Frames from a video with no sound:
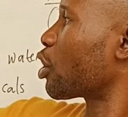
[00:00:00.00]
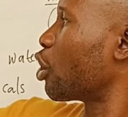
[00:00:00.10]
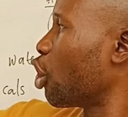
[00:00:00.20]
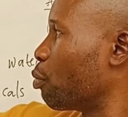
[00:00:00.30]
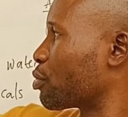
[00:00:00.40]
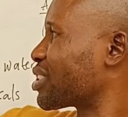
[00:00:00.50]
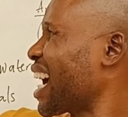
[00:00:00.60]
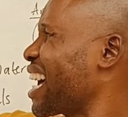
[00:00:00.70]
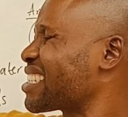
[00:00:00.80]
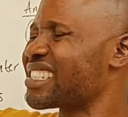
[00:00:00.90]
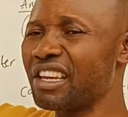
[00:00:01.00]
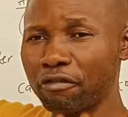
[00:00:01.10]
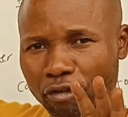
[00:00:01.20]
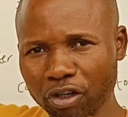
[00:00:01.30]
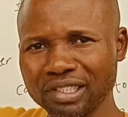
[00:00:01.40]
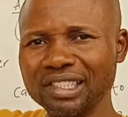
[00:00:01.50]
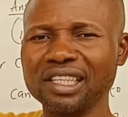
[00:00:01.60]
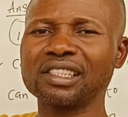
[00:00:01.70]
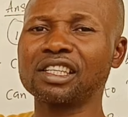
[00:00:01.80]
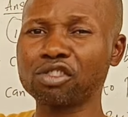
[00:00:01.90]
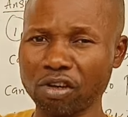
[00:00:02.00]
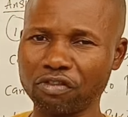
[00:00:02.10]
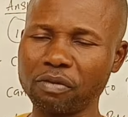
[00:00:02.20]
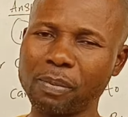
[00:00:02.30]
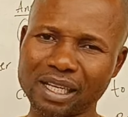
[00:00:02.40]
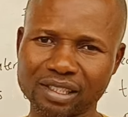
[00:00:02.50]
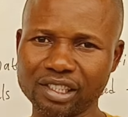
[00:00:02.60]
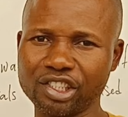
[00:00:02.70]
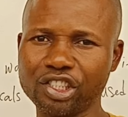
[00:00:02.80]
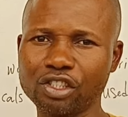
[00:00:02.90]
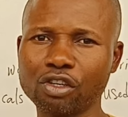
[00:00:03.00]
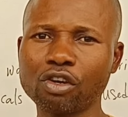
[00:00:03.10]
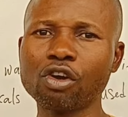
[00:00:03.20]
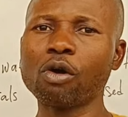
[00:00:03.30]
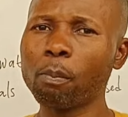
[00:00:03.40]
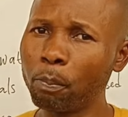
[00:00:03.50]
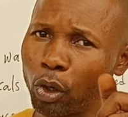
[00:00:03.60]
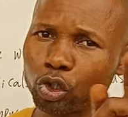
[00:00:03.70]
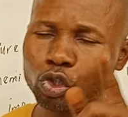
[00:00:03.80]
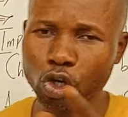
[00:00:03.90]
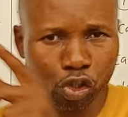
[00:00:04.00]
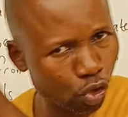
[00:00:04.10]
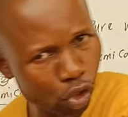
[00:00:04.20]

comes as a first sentence of a passage. but not